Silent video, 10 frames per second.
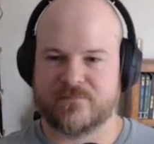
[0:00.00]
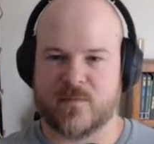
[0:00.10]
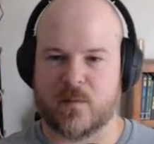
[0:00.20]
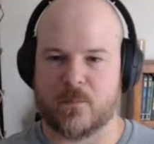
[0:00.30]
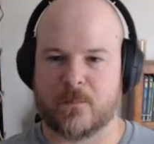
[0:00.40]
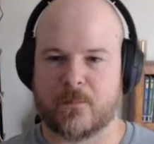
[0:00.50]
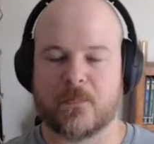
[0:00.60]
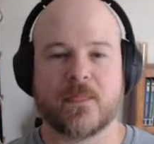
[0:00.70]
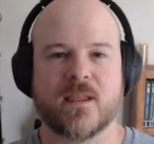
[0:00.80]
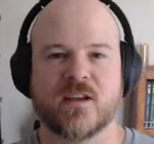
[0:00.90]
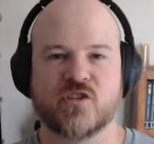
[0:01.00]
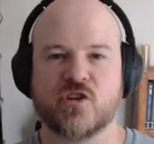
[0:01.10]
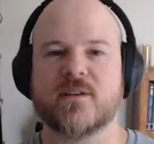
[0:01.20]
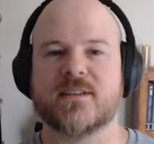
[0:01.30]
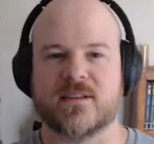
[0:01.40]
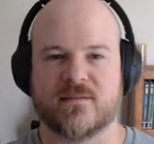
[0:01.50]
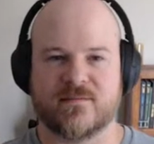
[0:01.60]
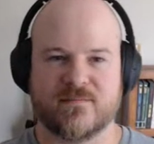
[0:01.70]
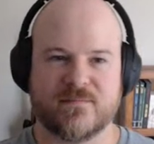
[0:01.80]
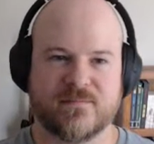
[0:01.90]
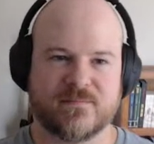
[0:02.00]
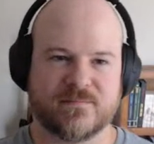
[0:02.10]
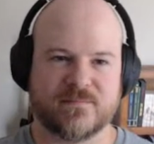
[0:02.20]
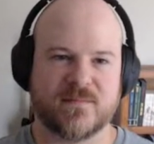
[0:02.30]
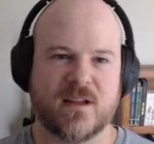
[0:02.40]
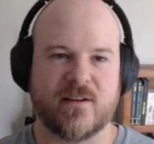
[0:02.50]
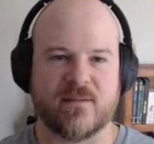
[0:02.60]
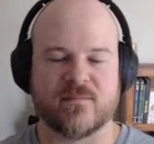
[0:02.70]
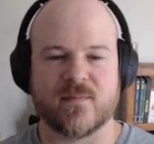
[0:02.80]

No. Sure isn't. Alright.